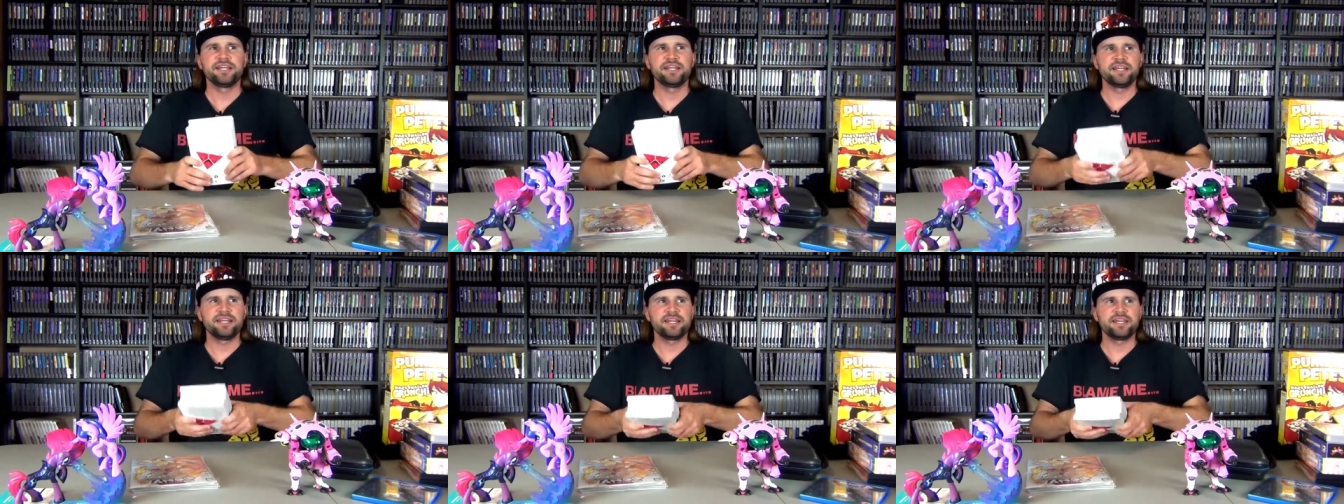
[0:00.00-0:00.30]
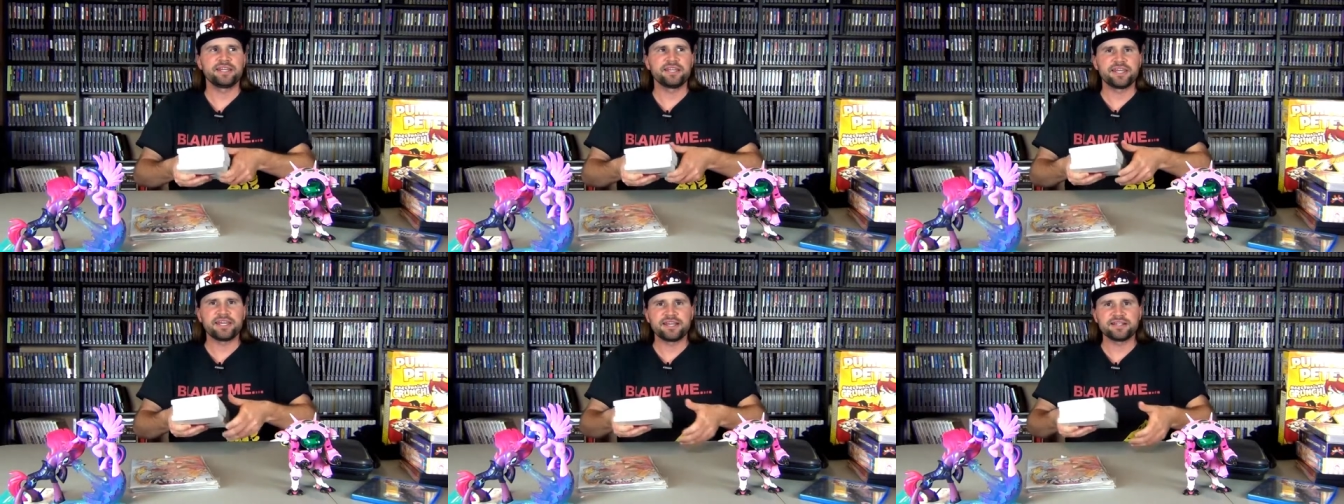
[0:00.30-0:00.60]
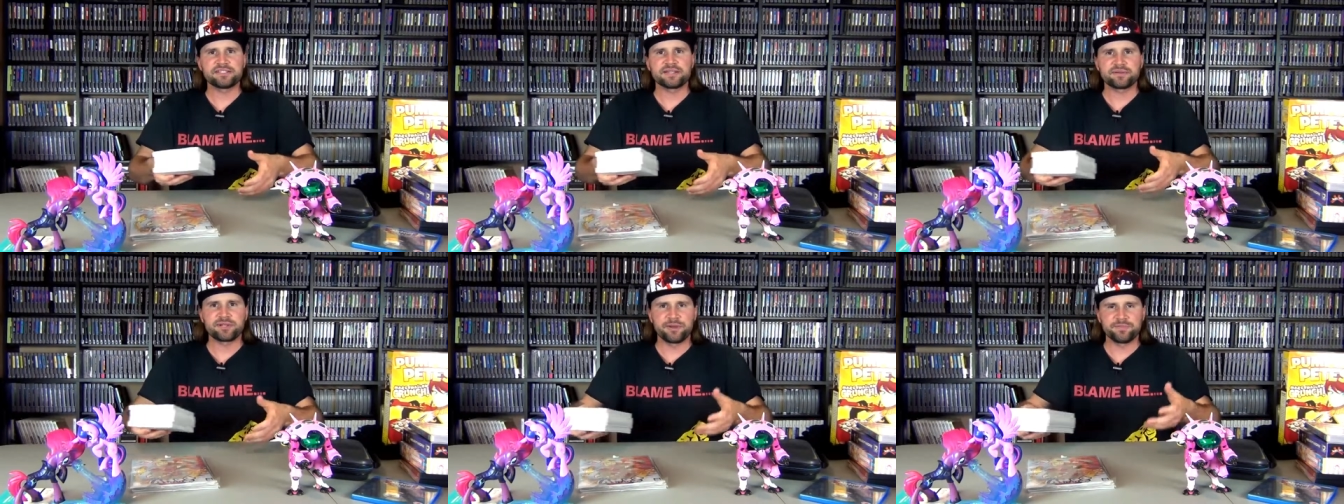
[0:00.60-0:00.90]
and he
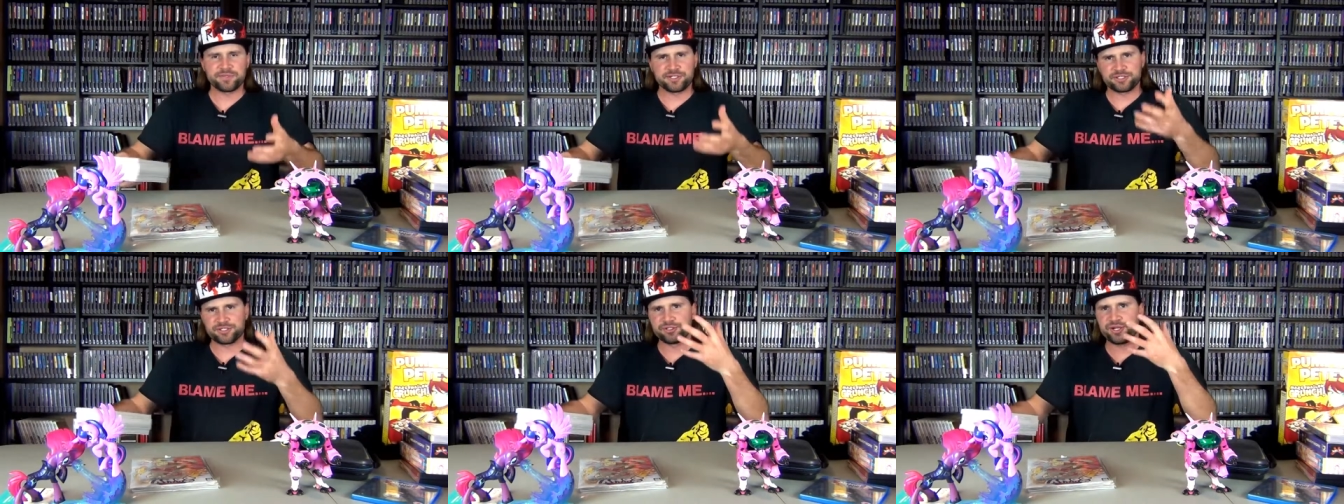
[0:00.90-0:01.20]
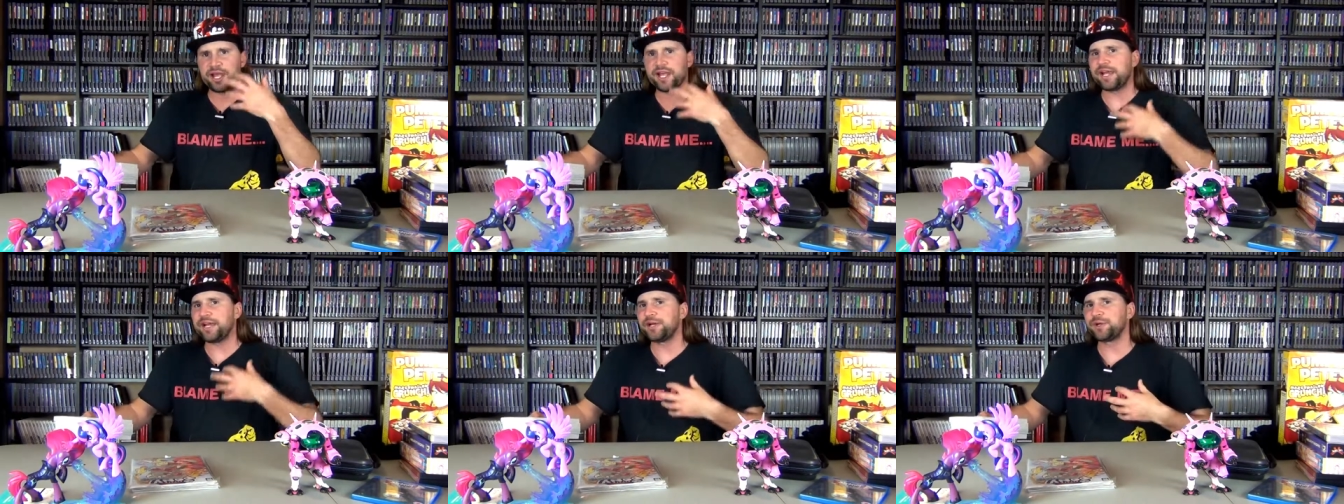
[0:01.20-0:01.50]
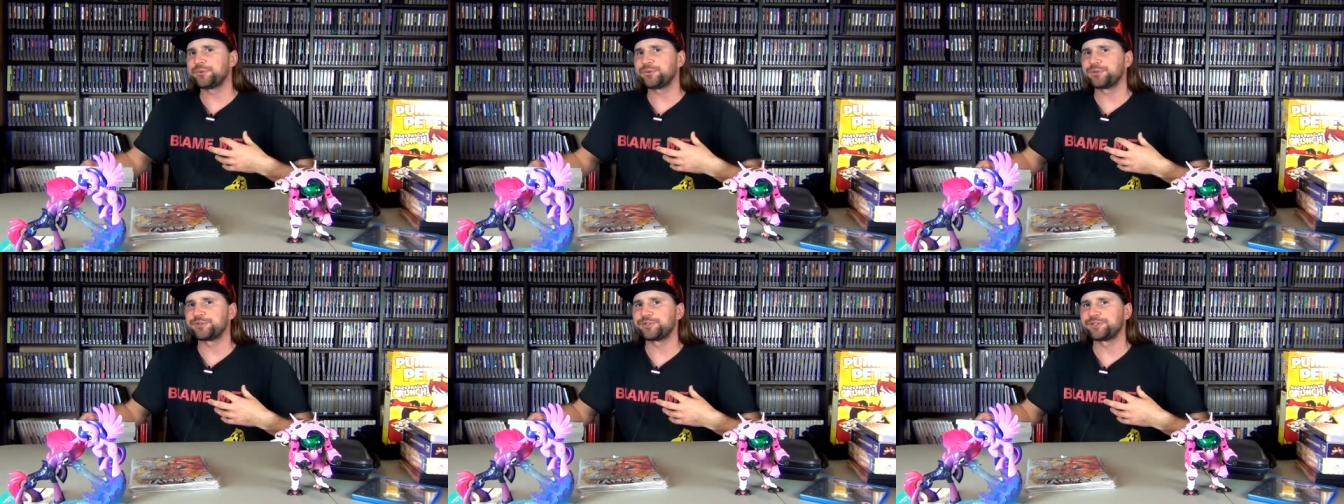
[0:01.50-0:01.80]
ends up coming to
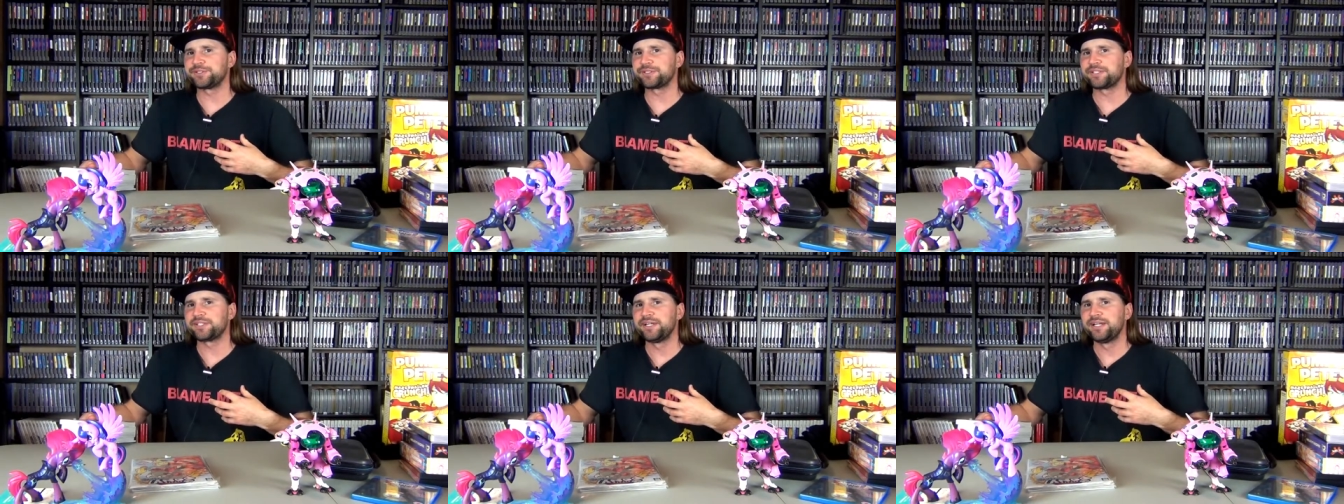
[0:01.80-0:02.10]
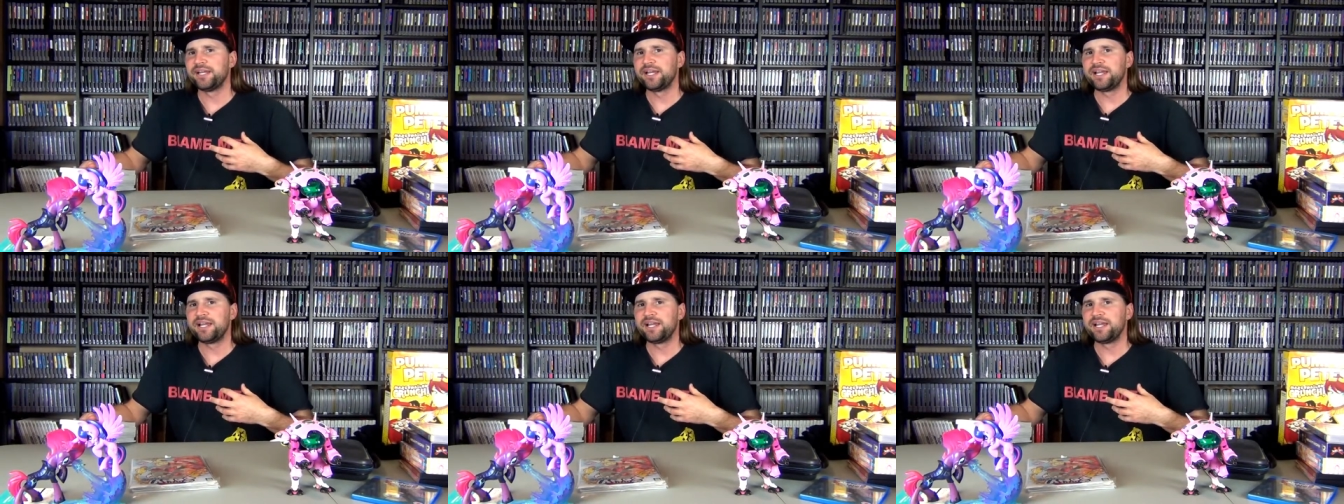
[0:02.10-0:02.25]
our world,